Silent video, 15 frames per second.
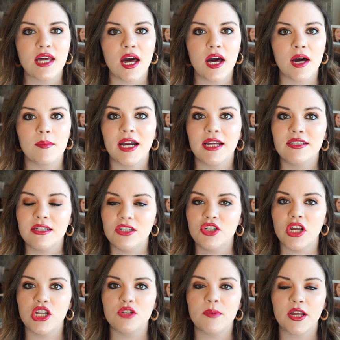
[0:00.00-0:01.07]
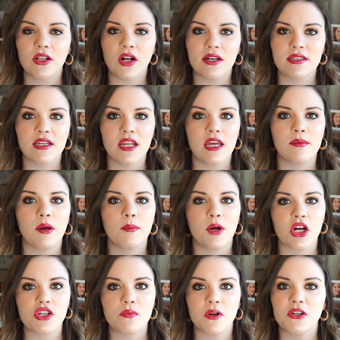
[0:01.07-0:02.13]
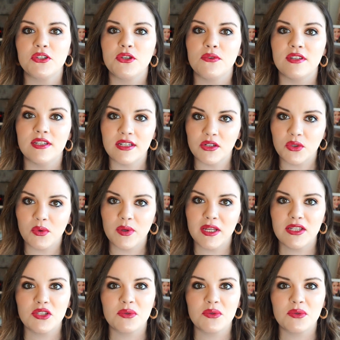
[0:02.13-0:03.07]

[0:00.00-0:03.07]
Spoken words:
I did change my closet name on Poshmark to The Deal Queen,